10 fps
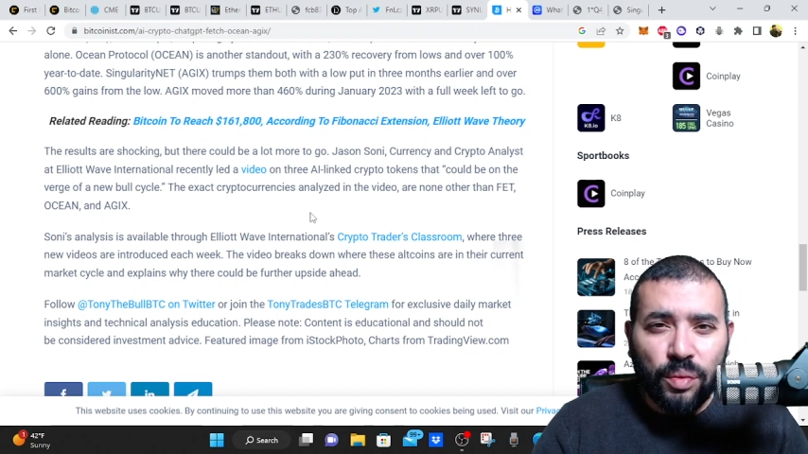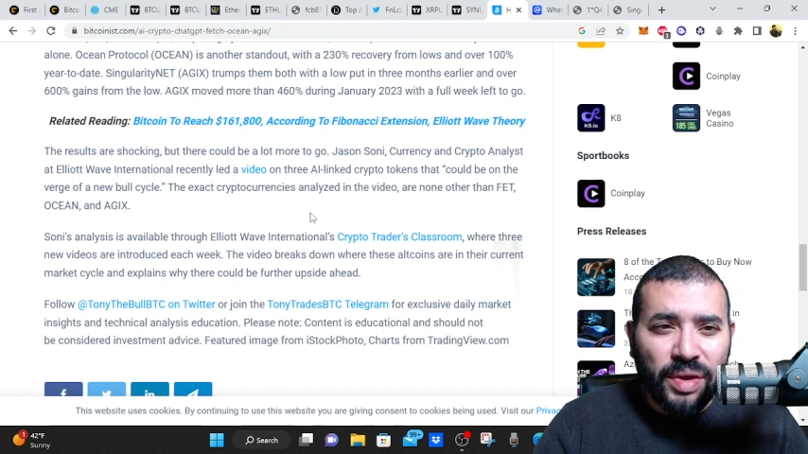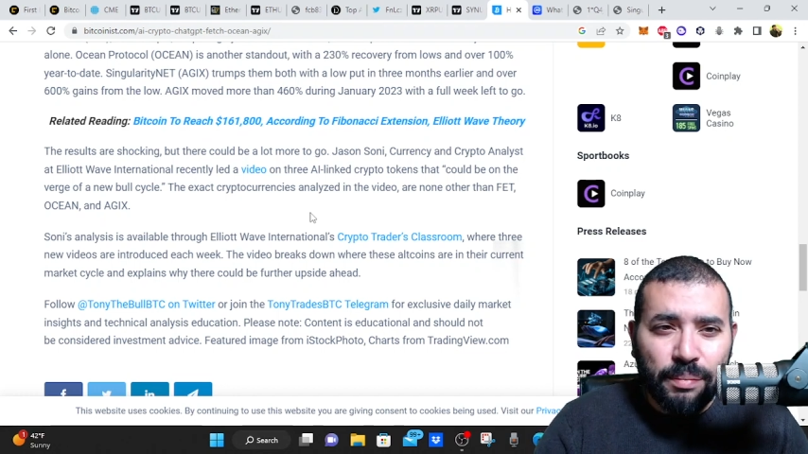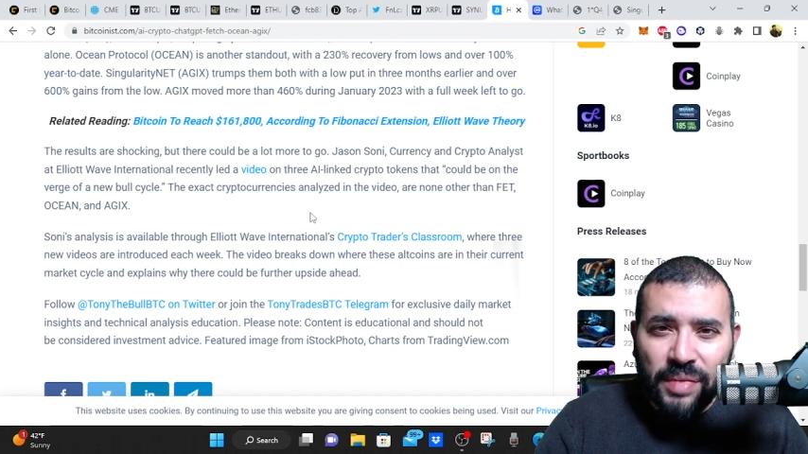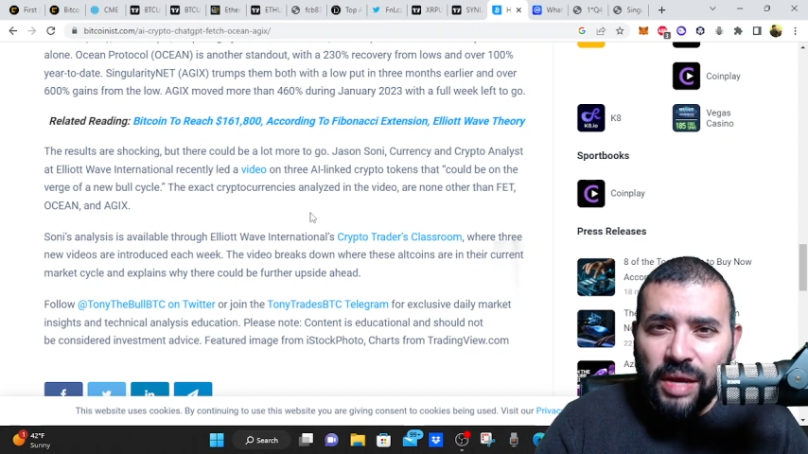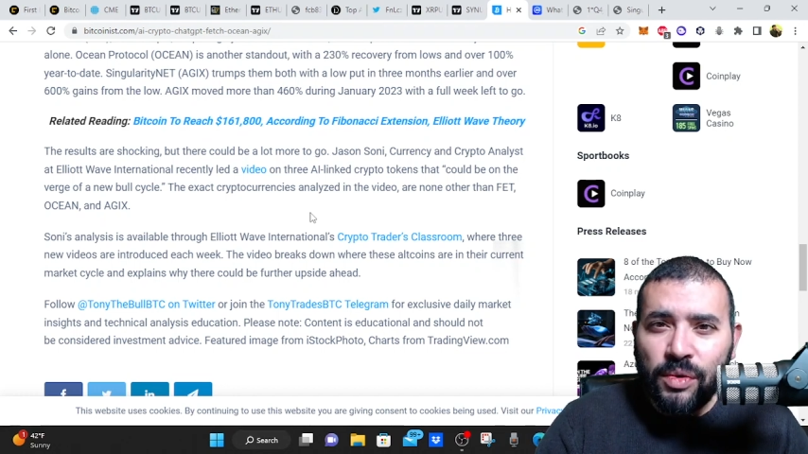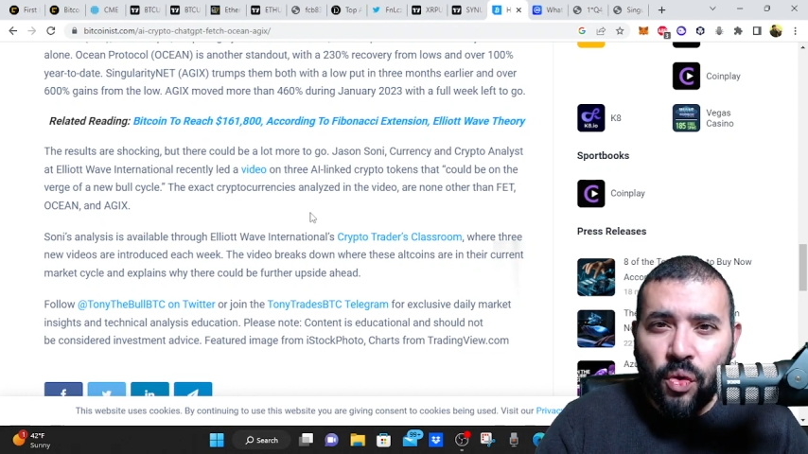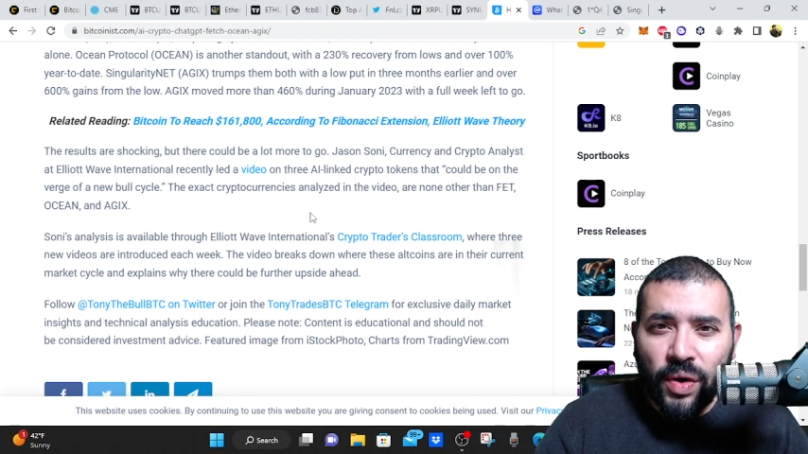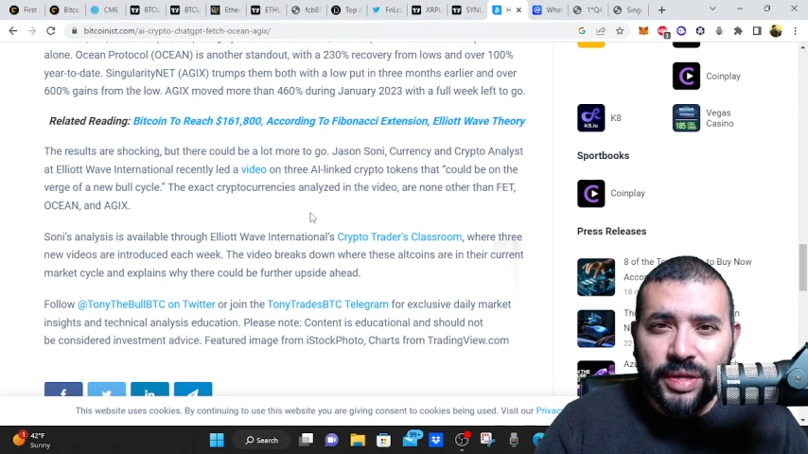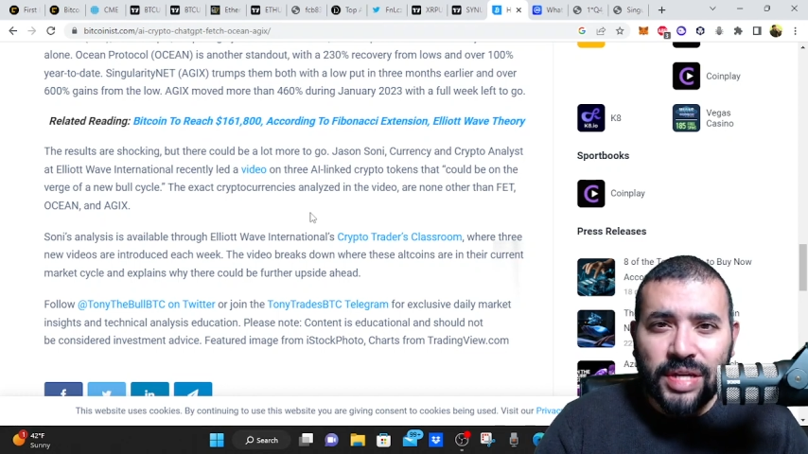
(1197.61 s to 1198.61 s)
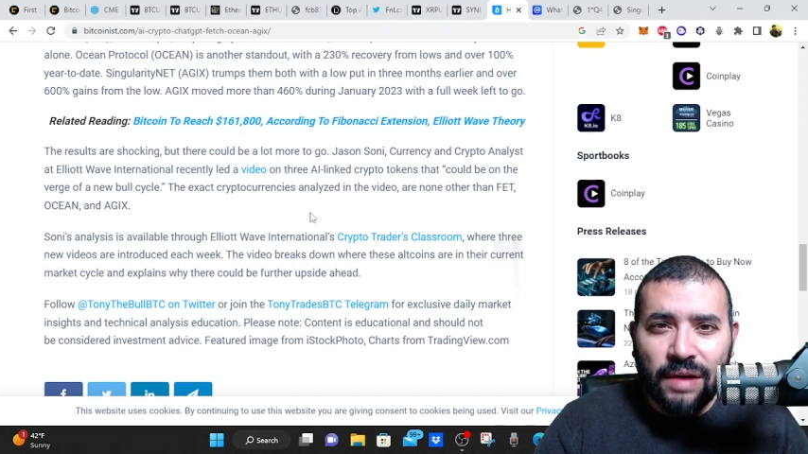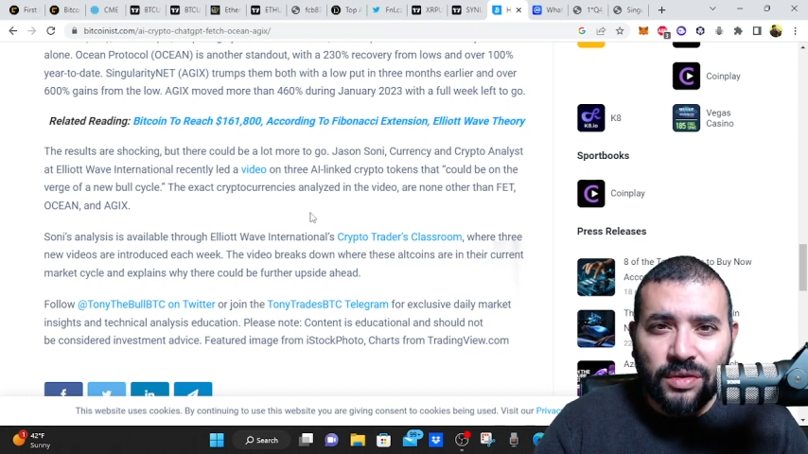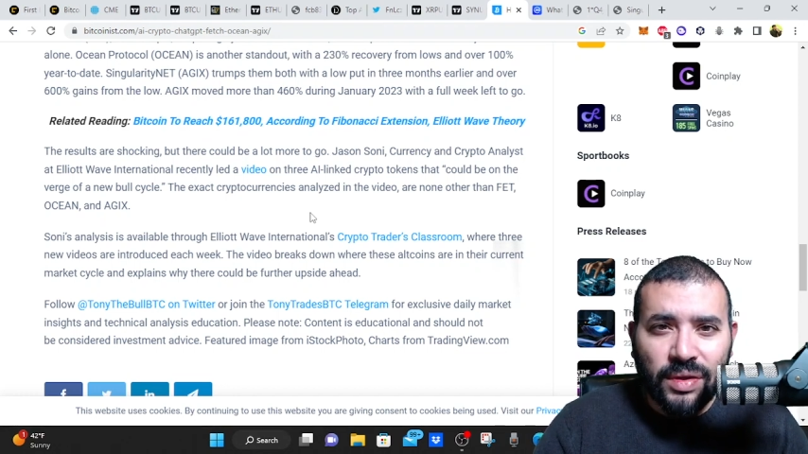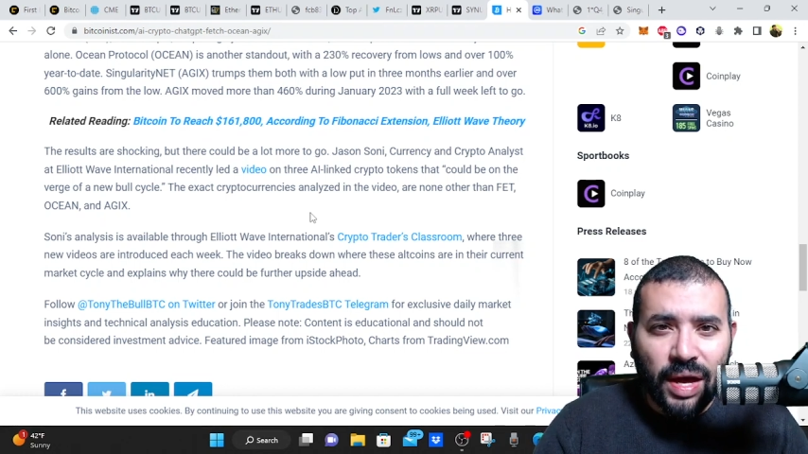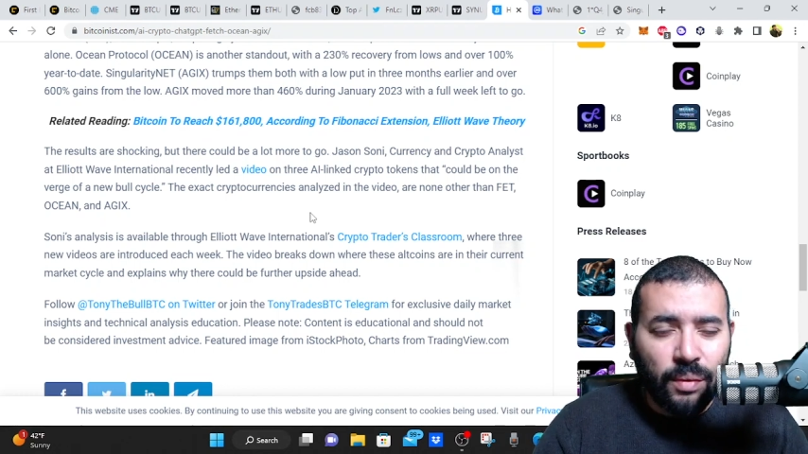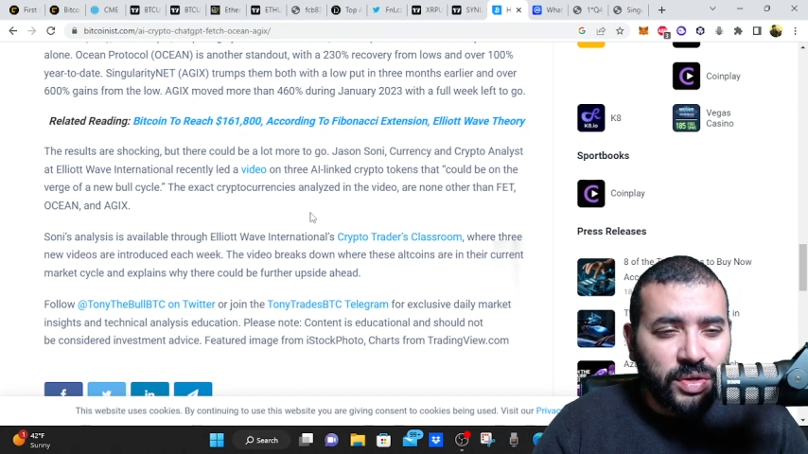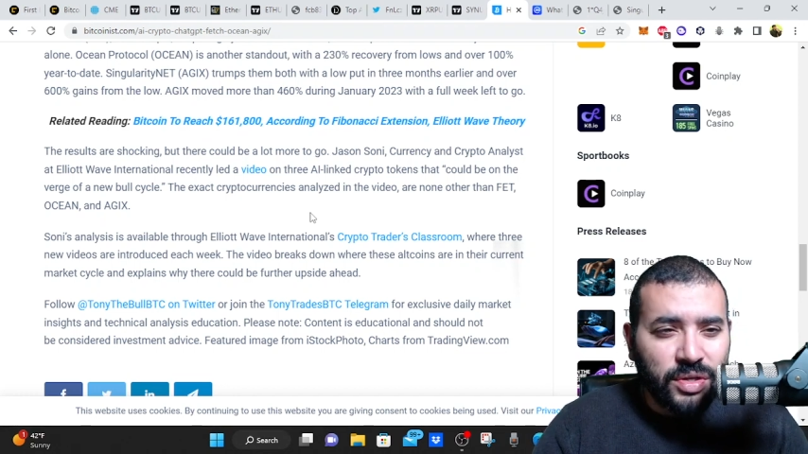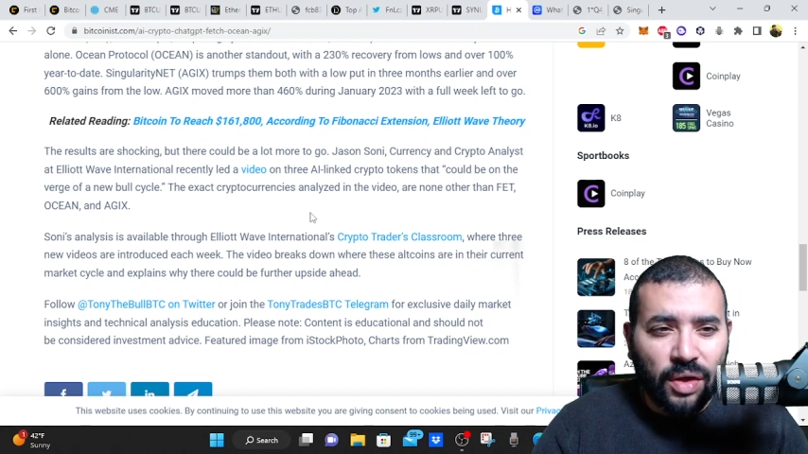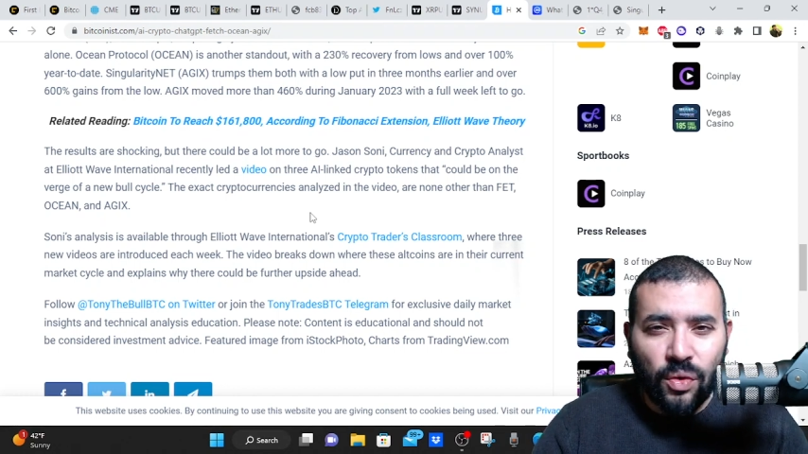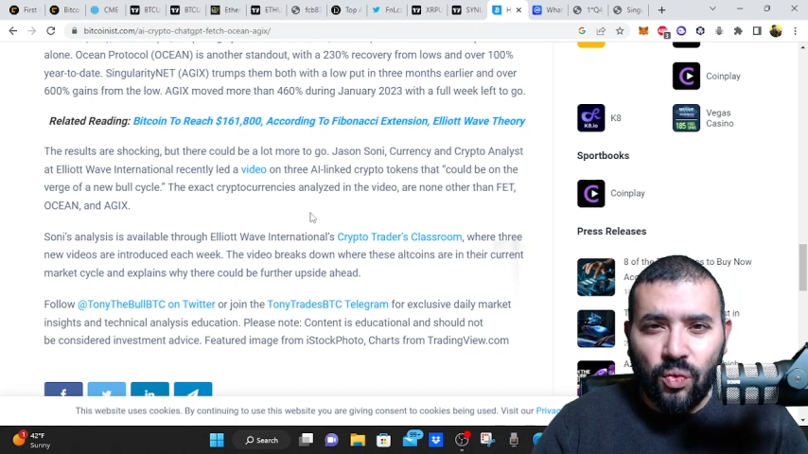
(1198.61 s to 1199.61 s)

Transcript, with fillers: would be meme coins after that. We saw the